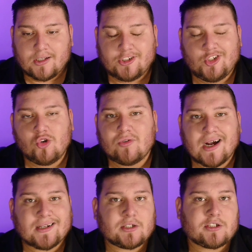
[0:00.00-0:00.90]
Do
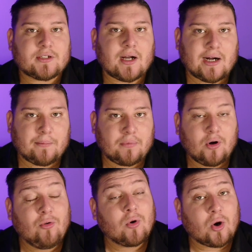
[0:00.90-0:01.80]
not stop
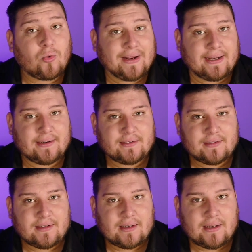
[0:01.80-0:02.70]
growing.
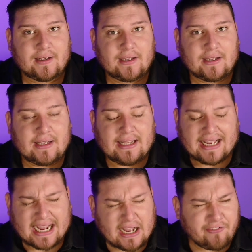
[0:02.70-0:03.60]

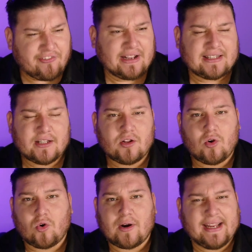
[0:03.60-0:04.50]
Have faith in the
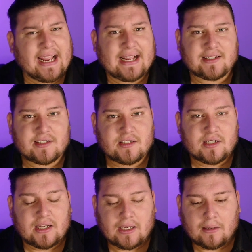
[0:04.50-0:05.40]
Lord, yes,
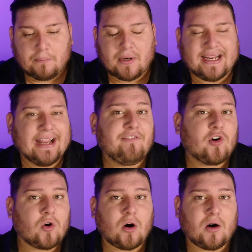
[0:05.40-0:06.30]
but give
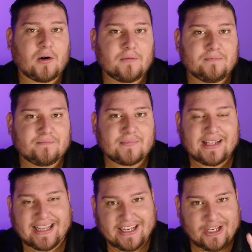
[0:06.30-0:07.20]
your all
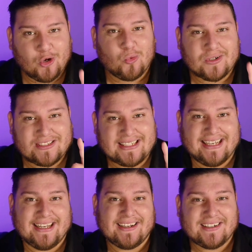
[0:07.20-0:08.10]
and you will
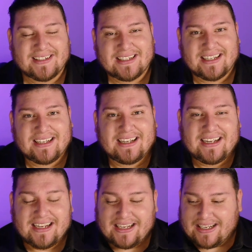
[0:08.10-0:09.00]
see.
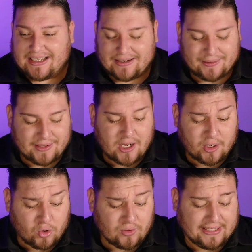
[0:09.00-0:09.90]

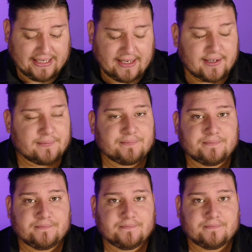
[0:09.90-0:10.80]
Not only
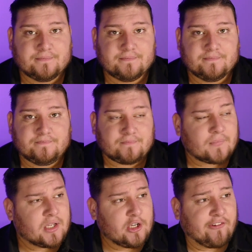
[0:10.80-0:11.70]

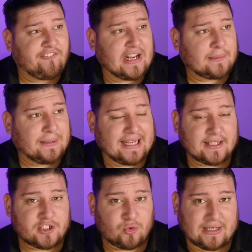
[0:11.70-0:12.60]
your faith
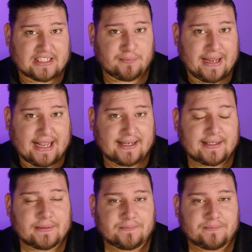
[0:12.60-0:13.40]
begin to expand,